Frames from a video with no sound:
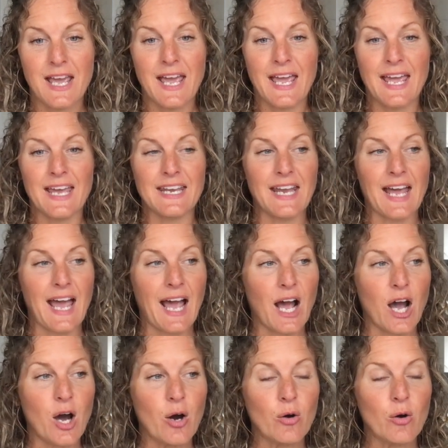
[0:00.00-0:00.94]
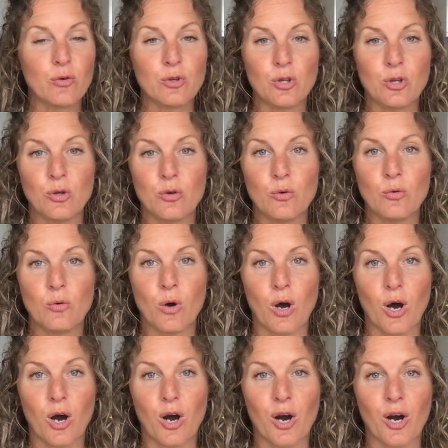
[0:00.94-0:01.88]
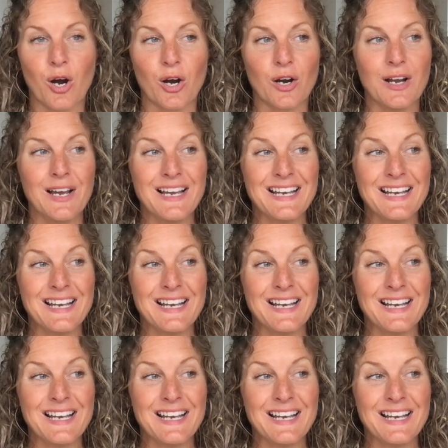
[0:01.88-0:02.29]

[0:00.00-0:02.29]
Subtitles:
and how you are